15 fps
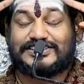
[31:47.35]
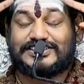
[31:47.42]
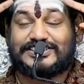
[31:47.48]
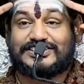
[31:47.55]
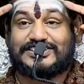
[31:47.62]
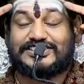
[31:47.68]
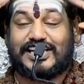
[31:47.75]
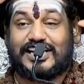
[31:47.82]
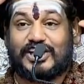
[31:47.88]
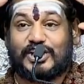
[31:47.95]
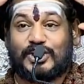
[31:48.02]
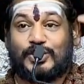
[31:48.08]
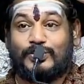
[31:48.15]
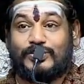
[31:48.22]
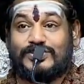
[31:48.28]

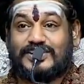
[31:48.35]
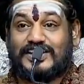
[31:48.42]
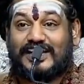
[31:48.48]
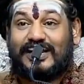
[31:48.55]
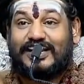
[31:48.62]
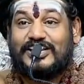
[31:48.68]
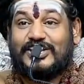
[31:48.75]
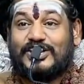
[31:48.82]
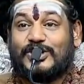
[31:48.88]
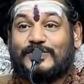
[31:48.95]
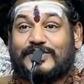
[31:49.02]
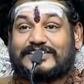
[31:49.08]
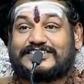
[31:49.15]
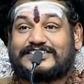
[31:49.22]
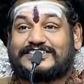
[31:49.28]
circuit in
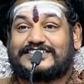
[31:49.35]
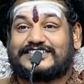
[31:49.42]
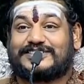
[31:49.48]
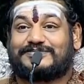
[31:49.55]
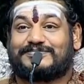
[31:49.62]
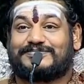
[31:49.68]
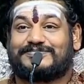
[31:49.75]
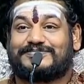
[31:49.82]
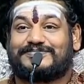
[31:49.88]
your system.